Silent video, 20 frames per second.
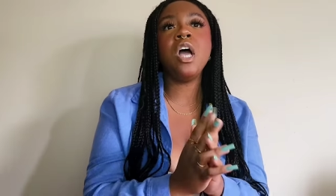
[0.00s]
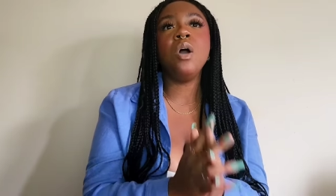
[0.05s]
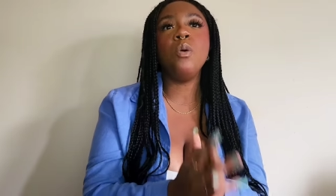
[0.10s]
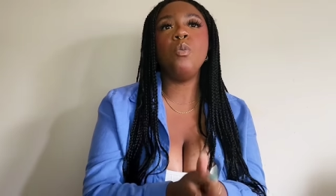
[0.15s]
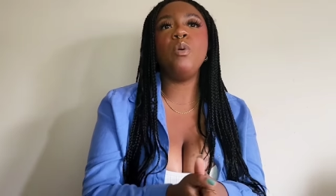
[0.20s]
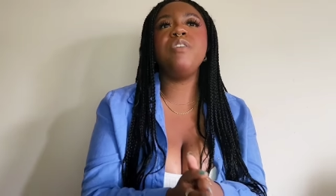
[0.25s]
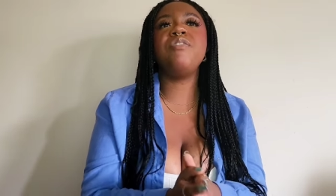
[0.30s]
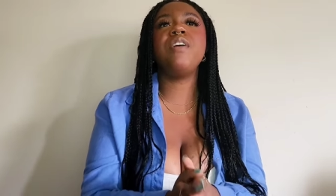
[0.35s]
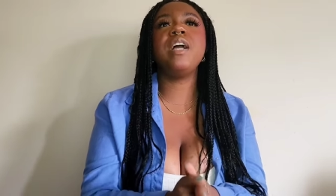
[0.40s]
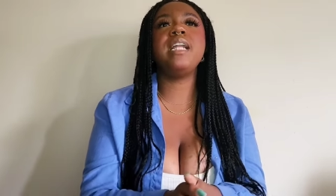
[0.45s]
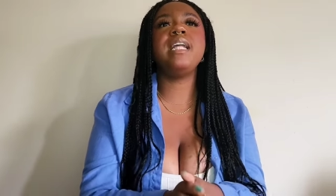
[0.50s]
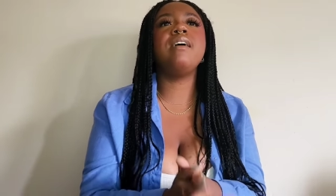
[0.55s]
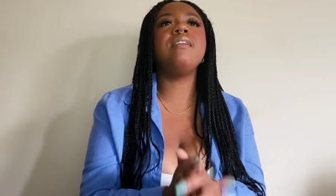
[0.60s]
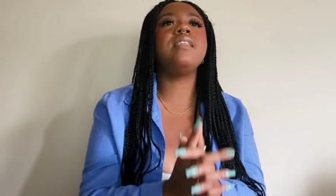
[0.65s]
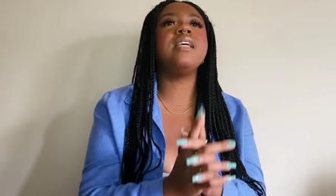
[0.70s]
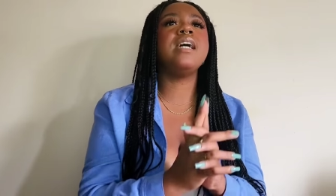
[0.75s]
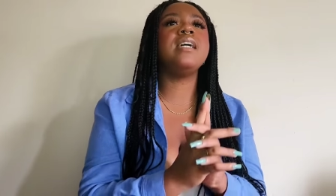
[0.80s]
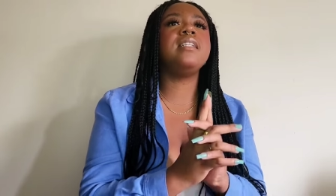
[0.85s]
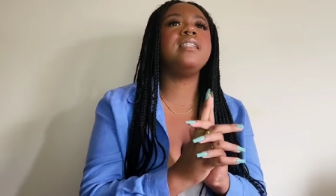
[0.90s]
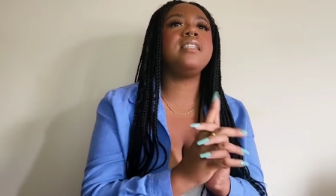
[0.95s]
we find out
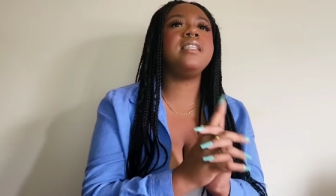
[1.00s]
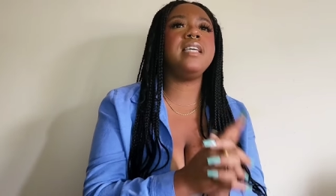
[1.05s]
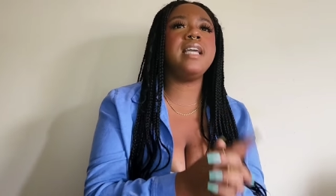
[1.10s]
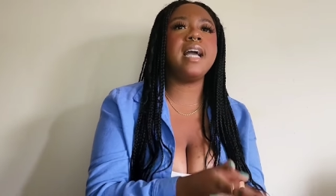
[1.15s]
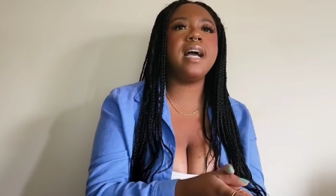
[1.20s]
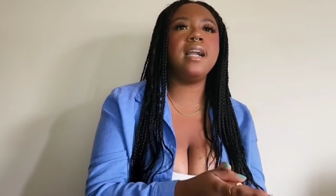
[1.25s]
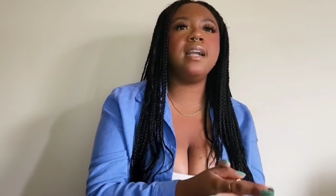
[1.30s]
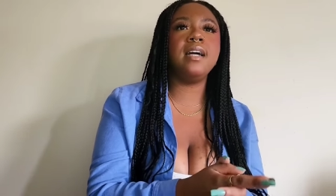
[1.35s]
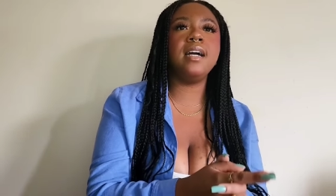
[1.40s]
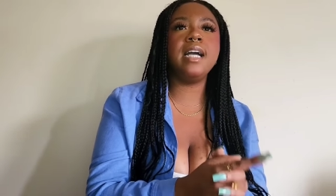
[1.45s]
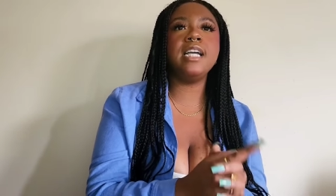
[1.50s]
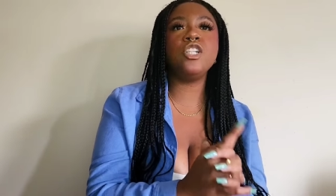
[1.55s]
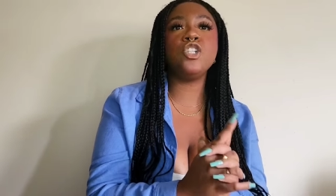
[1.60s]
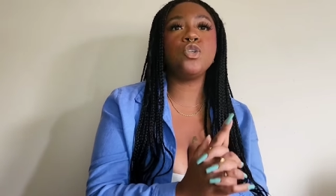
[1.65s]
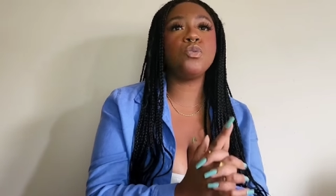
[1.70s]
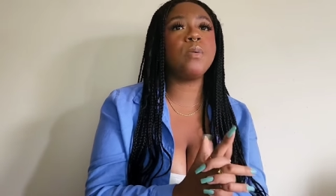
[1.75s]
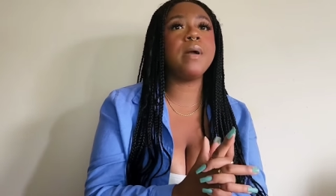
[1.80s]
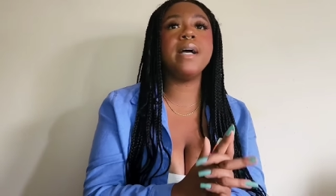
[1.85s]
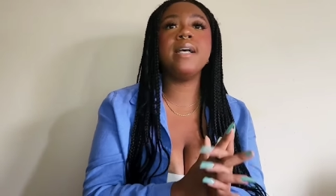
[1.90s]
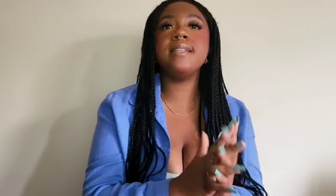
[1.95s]
that Tiana and
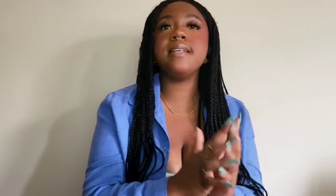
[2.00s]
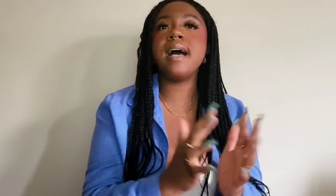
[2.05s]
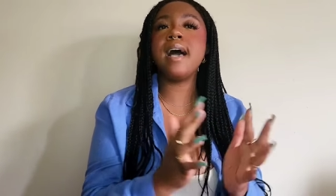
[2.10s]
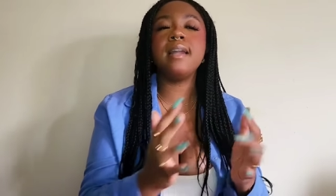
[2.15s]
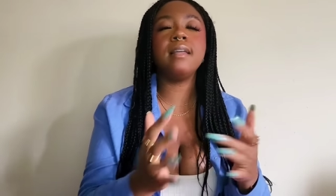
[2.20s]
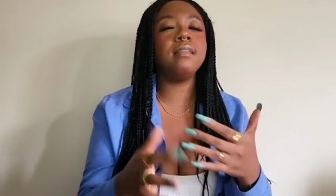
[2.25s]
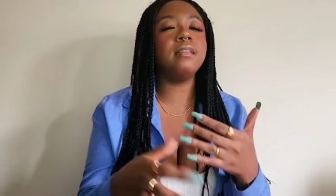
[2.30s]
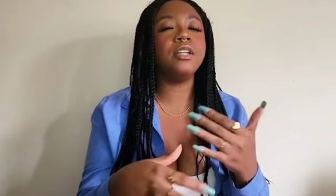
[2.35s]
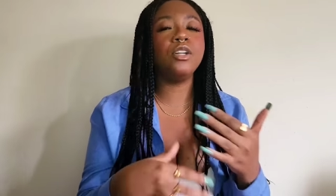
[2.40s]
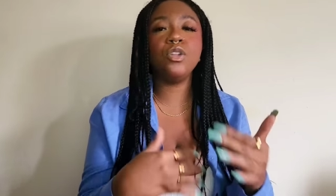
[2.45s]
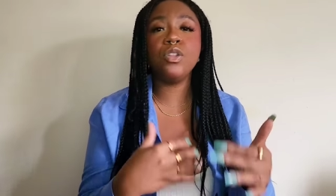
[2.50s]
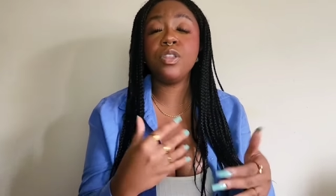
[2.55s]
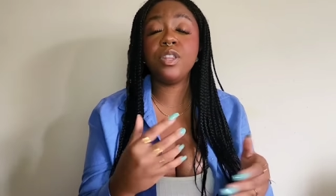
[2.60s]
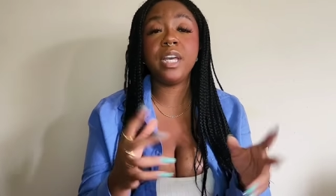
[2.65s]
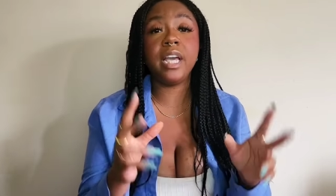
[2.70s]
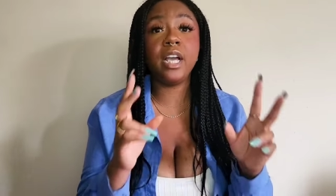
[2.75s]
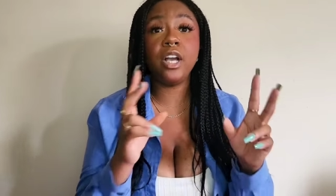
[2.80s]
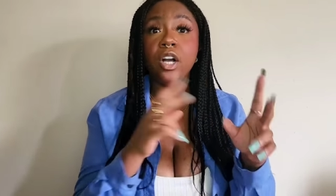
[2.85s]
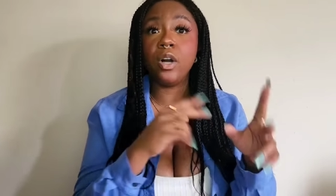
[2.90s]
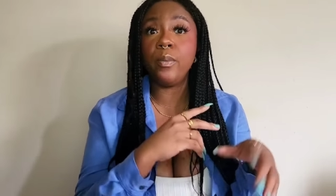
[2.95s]
Trez had a little
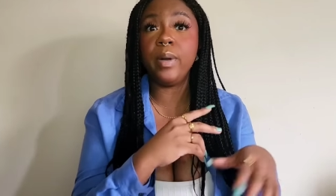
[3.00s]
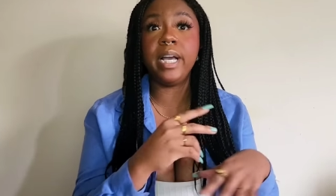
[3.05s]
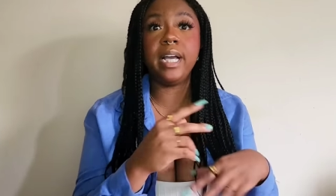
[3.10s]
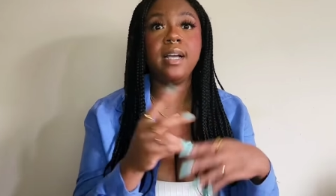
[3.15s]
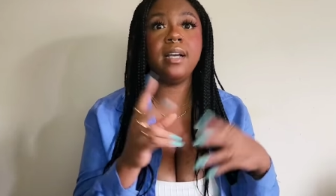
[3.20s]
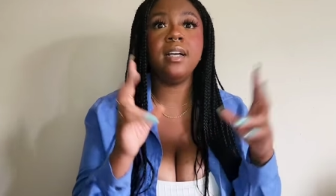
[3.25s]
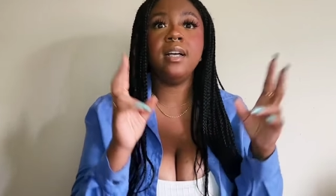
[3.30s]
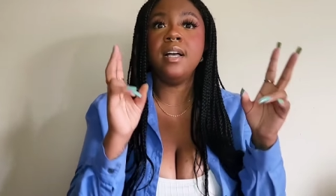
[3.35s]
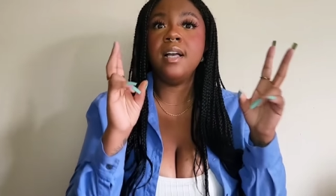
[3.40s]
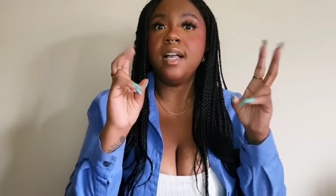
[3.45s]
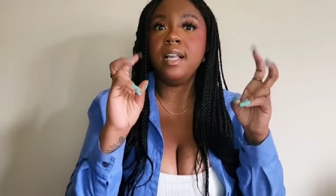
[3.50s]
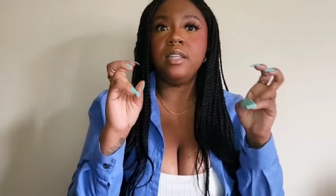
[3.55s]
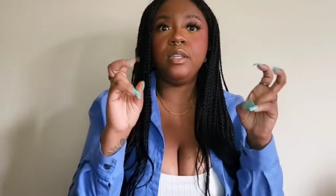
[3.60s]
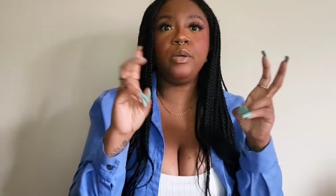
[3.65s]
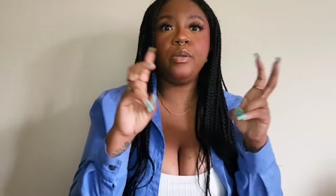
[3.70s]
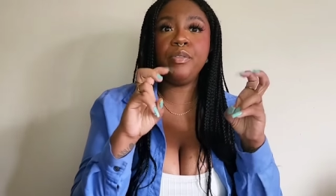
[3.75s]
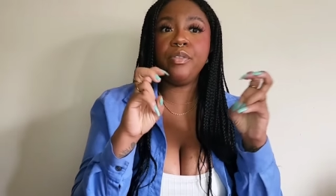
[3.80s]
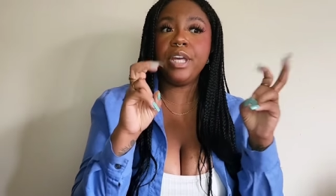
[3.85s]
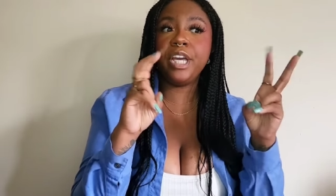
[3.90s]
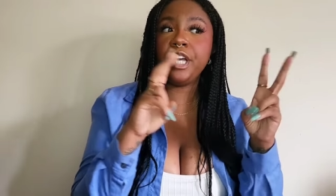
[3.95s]
thing going
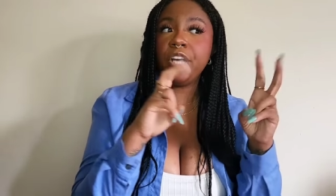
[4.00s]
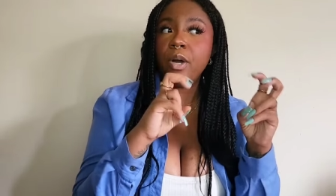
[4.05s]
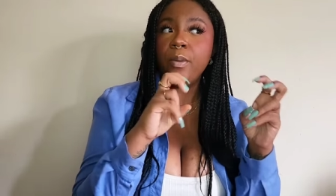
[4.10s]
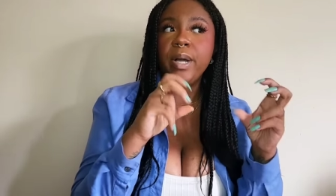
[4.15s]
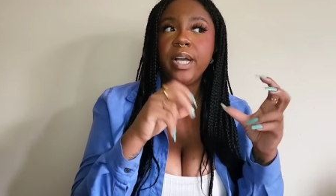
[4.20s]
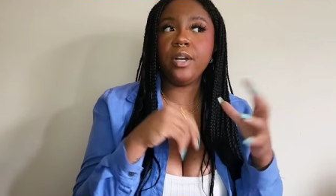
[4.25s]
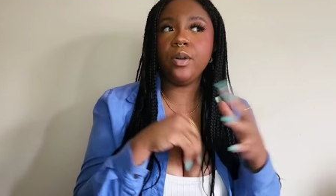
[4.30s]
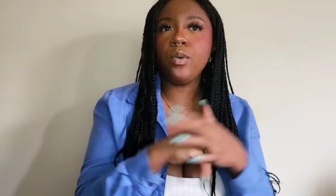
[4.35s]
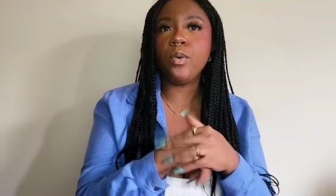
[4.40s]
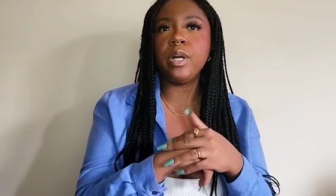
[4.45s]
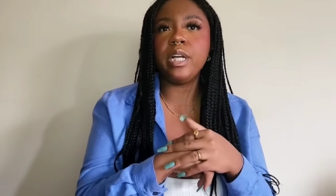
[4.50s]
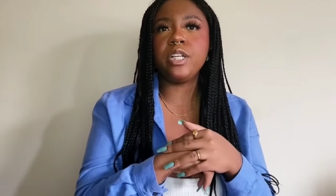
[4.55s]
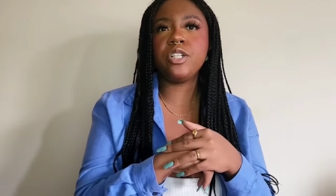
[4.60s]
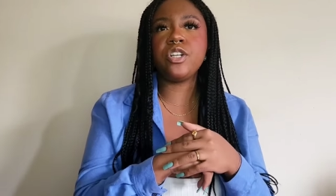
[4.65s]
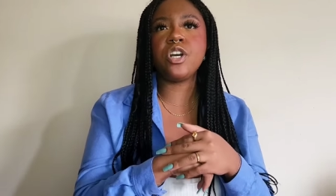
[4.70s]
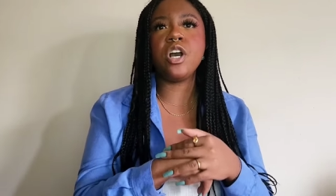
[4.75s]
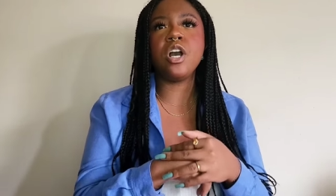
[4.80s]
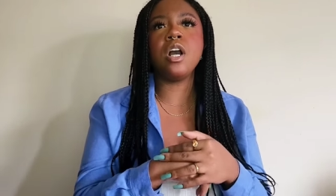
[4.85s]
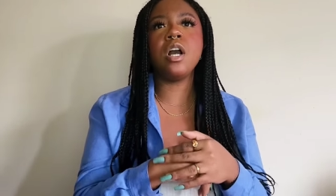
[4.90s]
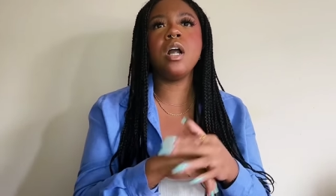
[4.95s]
little thing going according to
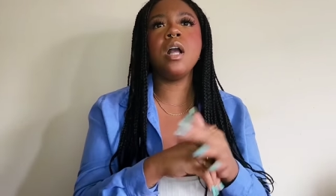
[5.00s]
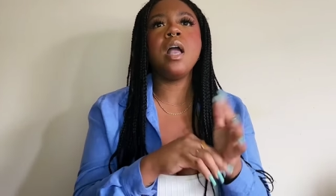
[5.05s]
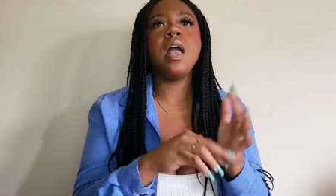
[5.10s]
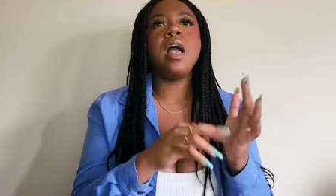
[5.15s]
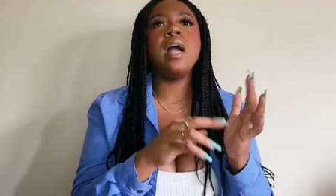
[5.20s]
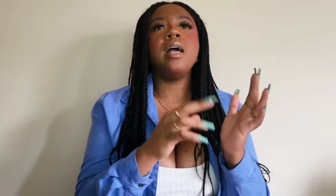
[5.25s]
her.